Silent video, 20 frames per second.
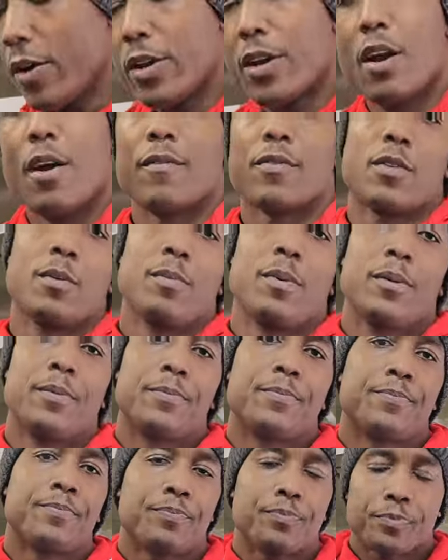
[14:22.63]
comfortable.
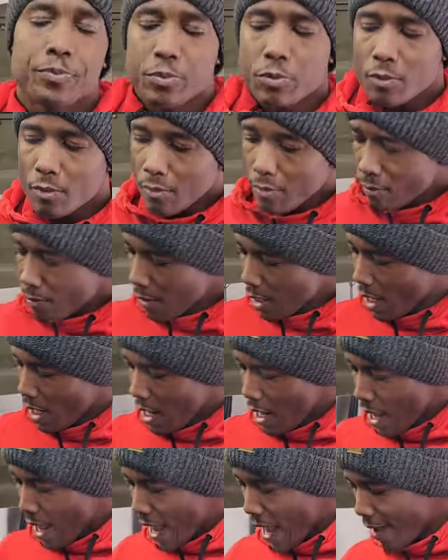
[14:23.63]

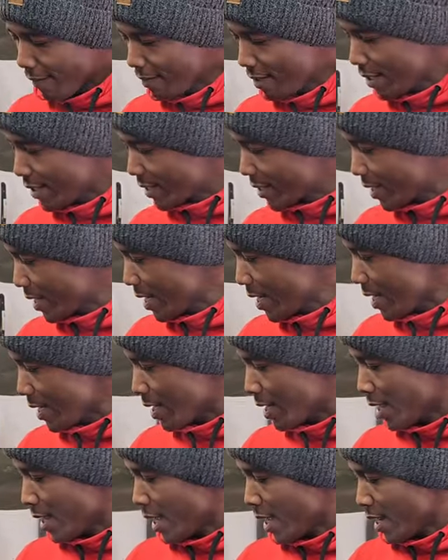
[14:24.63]
Having a seat
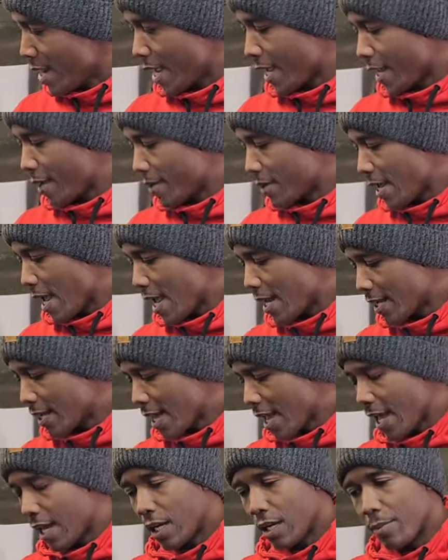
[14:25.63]
that can take the
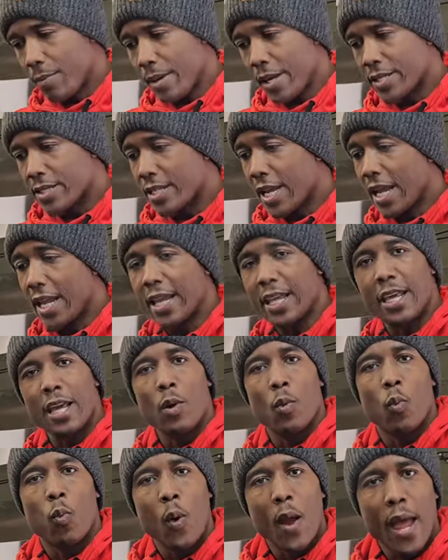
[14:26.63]
elements, that can get
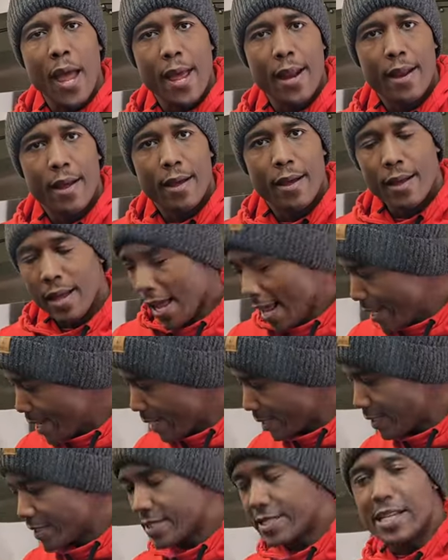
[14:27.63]
wet and
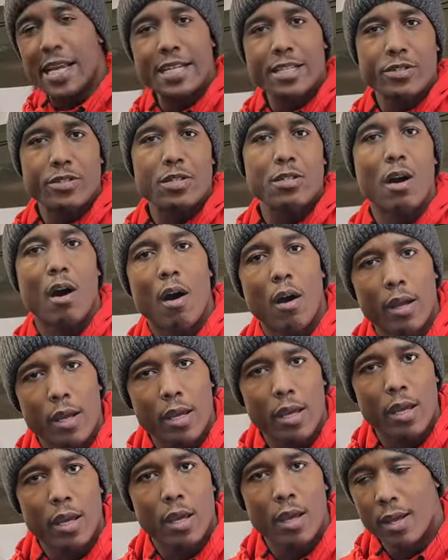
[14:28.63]
doesn't stay
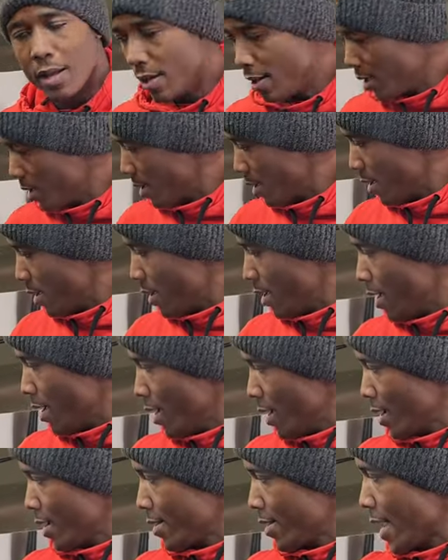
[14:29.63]
soggy,
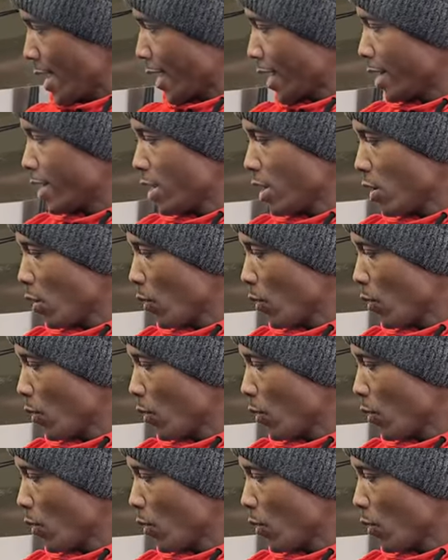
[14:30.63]
that can deal